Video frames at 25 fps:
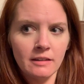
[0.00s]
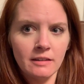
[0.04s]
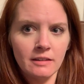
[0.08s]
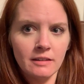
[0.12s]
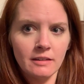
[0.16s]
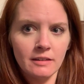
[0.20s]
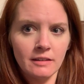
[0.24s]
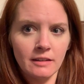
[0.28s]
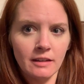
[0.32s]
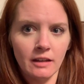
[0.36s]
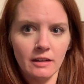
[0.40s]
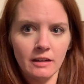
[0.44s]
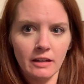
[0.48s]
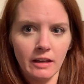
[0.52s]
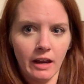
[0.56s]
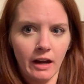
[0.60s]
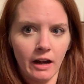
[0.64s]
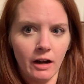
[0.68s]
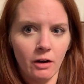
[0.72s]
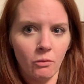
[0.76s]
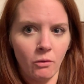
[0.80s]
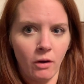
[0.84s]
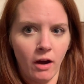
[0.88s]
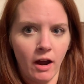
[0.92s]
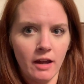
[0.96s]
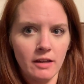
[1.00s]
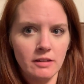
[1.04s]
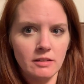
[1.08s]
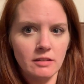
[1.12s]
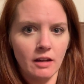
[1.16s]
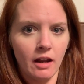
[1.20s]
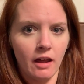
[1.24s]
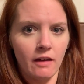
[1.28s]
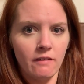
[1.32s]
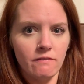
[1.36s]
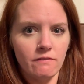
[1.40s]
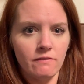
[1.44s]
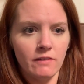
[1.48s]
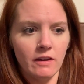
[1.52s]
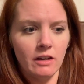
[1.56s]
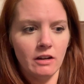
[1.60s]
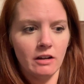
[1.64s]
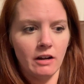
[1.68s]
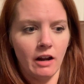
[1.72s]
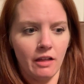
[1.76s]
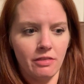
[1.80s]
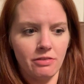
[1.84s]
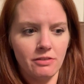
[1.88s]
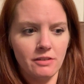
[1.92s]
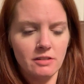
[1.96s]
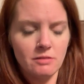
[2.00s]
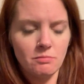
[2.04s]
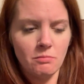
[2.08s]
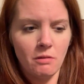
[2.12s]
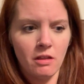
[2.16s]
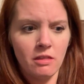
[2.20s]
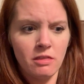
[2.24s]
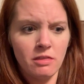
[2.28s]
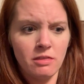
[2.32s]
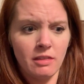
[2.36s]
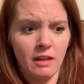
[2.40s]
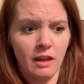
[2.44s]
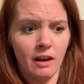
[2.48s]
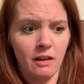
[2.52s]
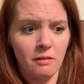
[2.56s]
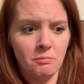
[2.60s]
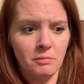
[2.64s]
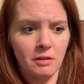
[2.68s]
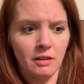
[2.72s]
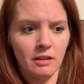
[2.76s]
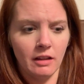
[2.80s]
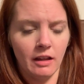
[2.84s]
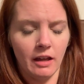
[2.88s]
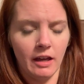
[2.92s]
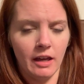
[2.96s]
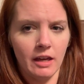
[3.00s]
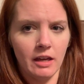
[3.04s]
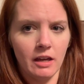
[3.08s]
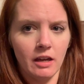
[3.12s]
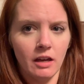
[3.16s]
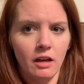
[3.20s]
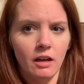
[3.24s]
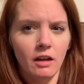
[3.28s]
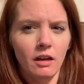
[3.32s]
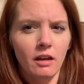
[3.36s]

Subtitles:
skincare wise that I figured out this month that have been like,